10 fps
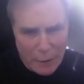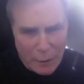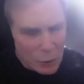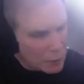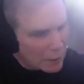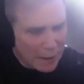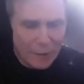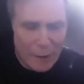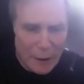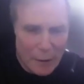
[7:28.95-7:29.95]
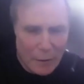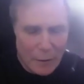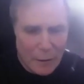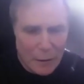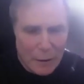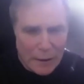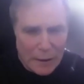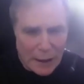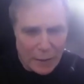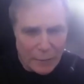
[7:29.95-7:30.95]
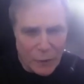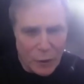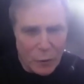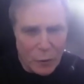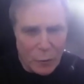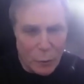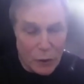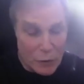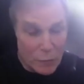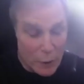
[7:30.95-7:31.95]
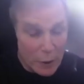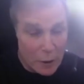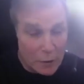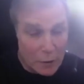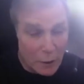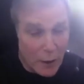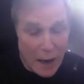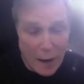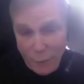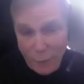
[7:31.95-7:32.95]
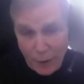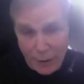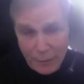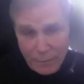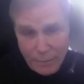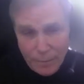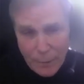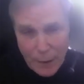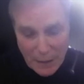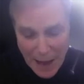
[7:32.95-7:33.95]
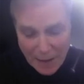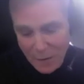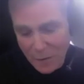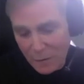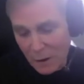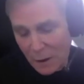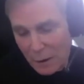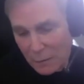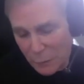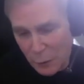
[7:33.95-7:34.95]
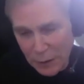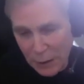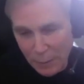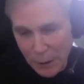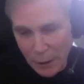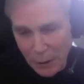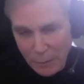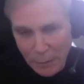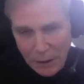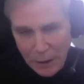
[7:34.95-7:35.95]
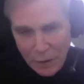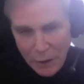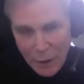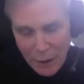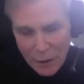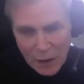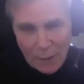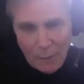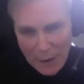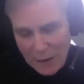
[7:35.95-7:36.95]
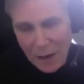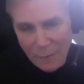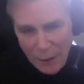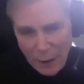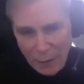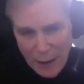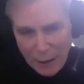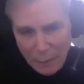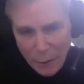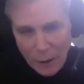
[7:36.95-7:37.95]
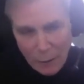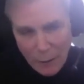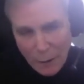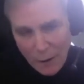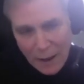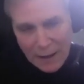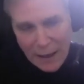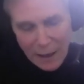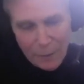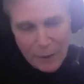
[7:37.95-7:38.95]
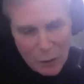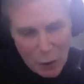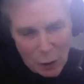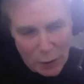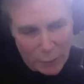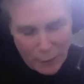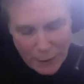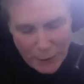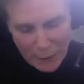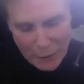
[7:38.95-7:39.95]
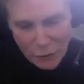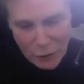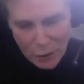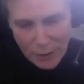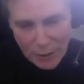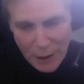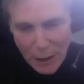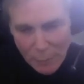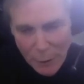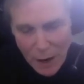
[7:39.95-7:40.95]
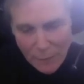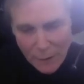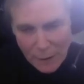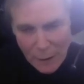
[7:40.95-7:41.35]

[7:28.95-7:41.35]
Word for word: you can get there mm-hmm. if you which is very hard to do and free mm-hmm. that's the tricky part because somebody's got to figure out well it can't be totally free unless you're going to be a nonprofit